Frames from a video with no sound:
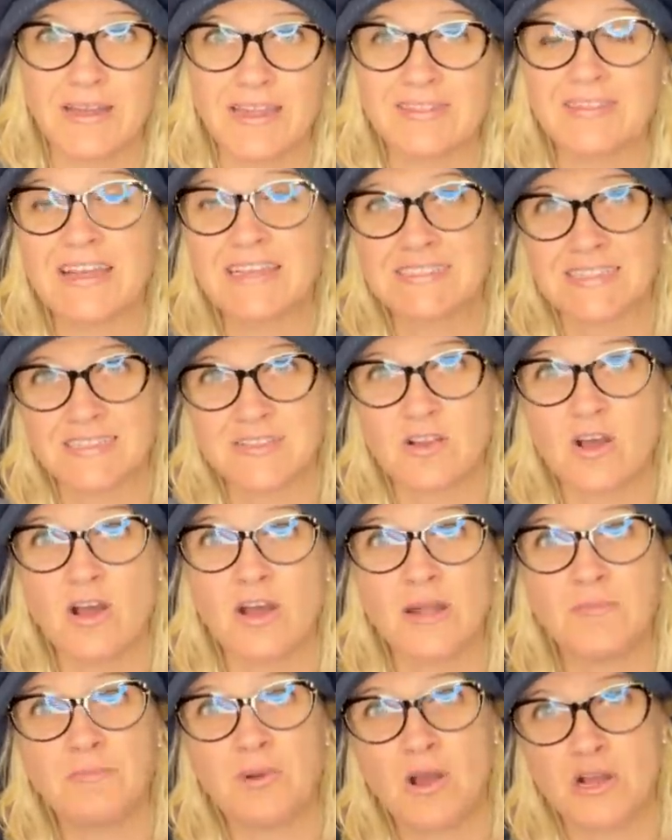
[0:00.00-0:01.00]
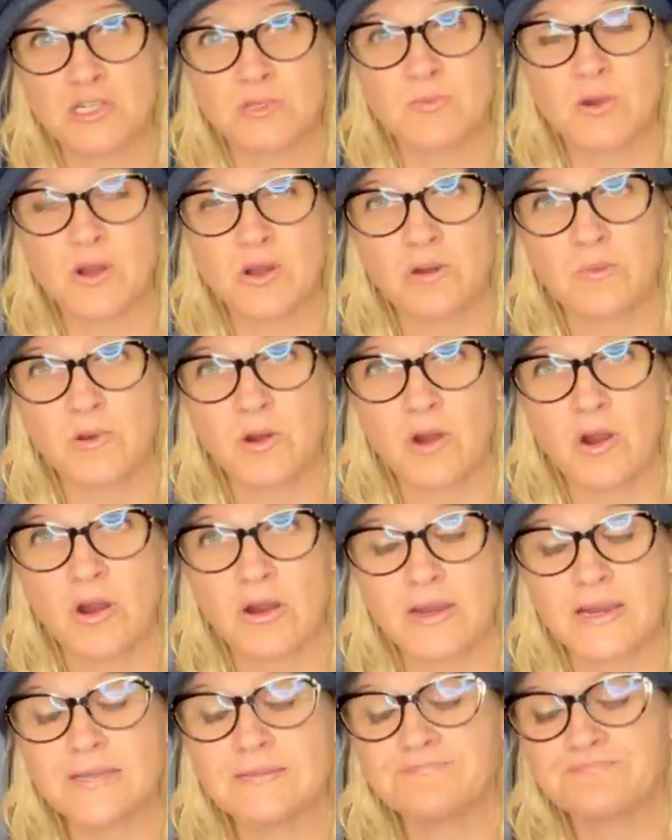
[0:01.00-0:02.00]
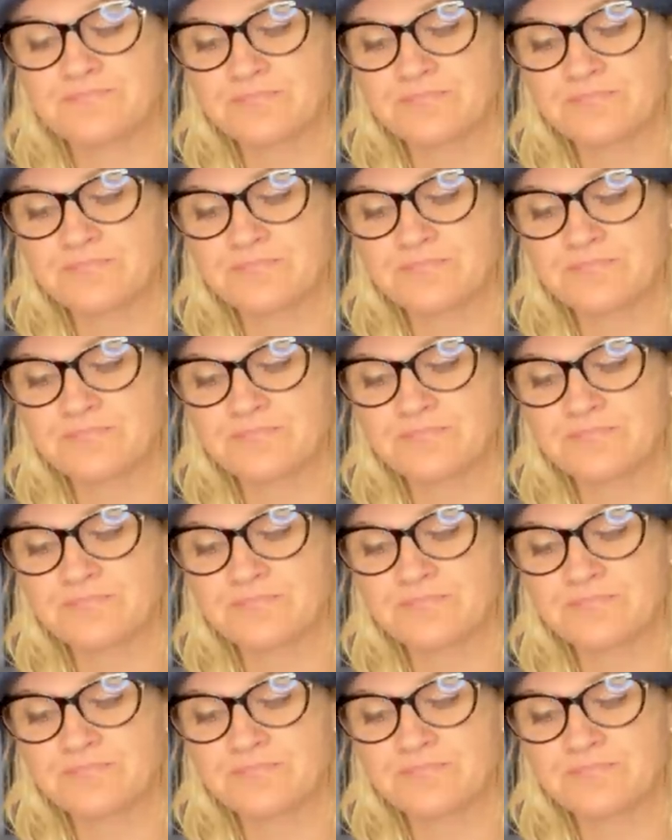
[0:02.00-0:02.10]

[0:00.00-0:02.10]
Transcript: unless it's on Poshmark or Mercari.